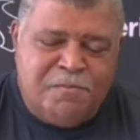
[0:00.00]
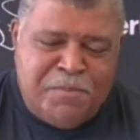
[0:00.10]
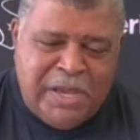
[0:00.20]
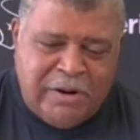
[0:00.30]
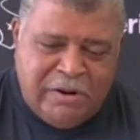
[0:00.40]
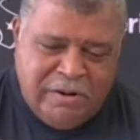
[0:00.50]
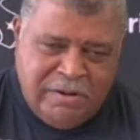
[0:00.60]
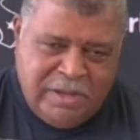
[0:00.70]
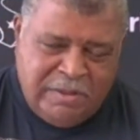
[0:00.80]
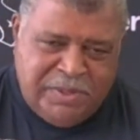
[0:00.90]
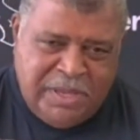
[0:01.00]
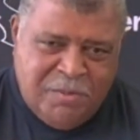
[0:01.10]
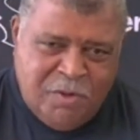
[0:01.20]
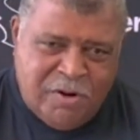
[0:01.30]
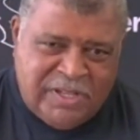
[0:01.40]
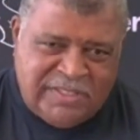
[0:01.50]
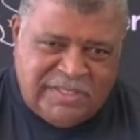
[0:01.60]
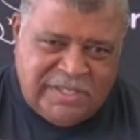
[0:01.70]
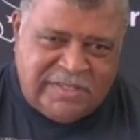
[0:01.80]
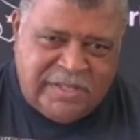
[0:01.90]
better and play more
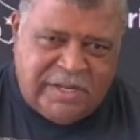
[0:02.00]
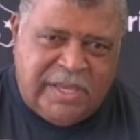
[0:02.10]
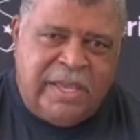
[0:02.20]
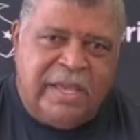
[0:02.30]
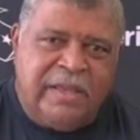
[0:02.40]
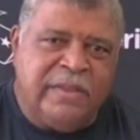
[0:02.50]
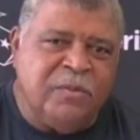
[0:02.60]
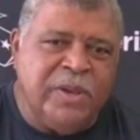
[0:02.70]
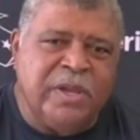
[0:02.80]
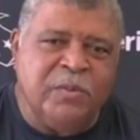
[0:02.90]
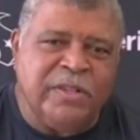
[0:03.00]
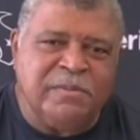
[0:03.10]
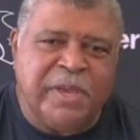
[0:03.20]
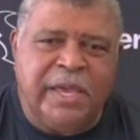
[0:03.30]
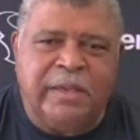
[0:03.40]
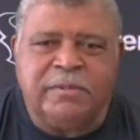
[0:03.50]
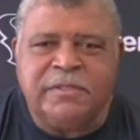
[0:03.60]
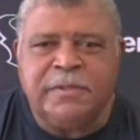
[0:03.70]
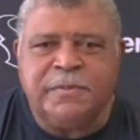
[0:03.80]
consistently, that we can win some games.